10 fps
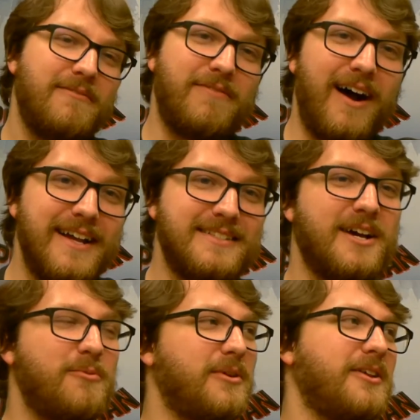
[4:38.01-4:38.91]
finds
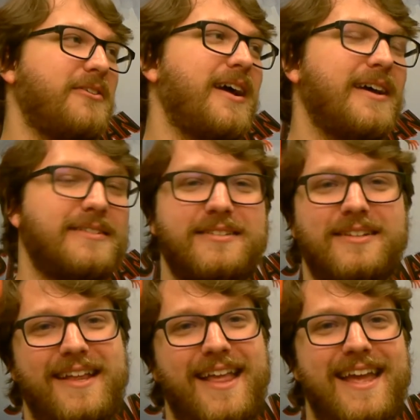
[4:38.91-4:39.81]
out where they're at,
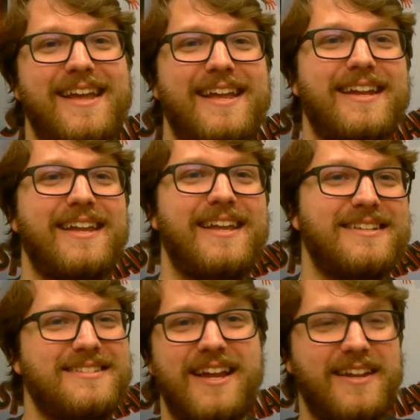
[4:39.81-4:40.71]
and
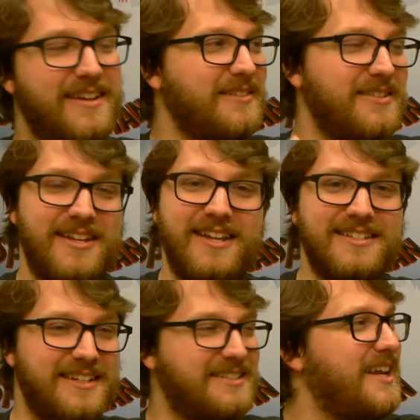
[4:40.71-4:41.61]
he's like gonna
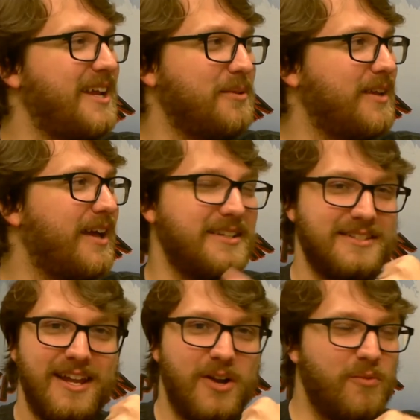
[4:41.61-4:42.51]
he's gonna take them down.
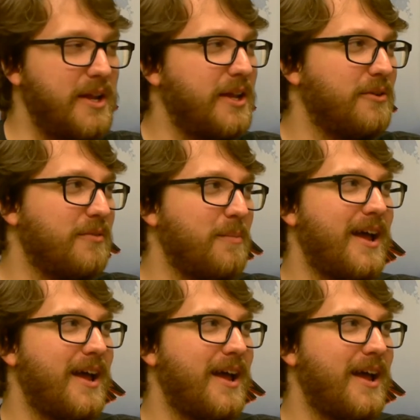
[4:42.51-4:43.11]
He's radioed for